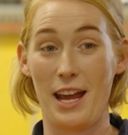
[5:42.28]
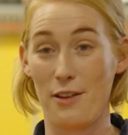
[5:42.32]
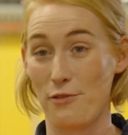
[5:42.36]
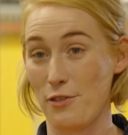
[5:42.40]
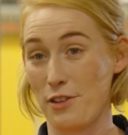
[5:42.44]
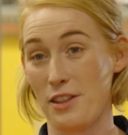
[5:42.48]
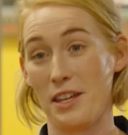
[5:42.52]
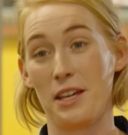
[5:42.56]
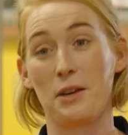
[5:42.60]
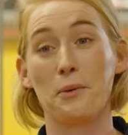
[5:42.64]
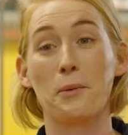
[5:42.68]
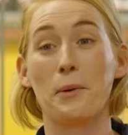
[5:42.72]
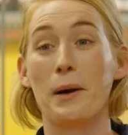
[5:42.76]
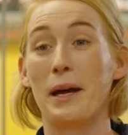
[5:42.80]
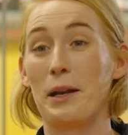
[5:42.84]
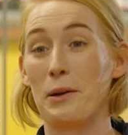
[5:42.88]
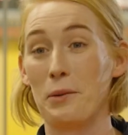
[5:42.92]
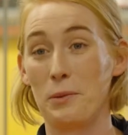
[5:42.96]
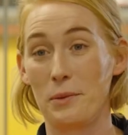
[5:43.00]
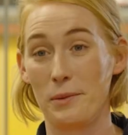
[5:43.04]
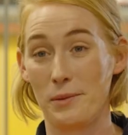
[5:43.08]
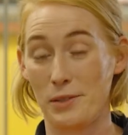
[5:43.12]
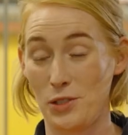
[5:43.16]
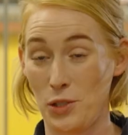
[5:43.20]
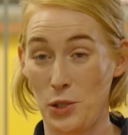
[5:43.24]
everything went
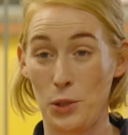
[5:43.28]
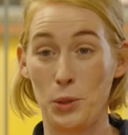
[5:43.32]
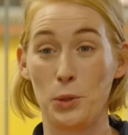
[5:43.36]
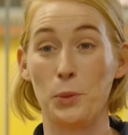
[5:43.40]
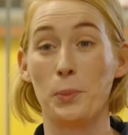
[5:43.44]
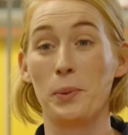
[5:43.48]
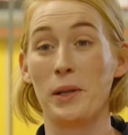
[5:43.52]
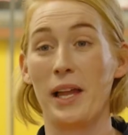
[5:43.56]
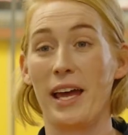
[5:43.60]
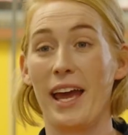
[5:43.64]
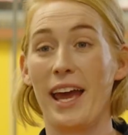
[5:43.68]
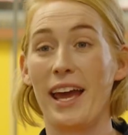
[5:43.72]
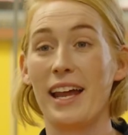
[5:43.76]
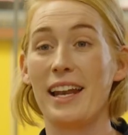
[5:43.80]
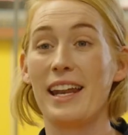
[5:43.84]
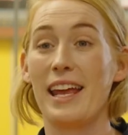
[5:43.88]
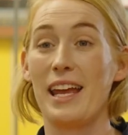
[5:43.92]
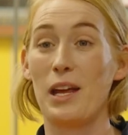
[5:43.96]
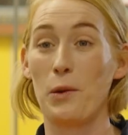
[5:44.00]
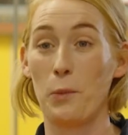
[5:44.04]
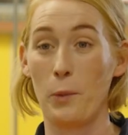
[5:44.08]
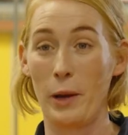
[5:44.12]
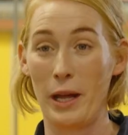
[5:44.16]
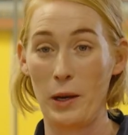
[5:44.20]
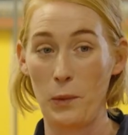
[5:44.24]
to plan,
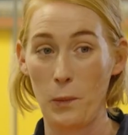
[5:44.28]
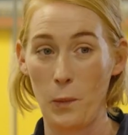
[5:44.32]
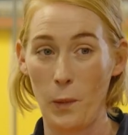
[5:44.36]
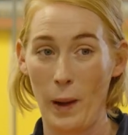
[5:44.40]
it went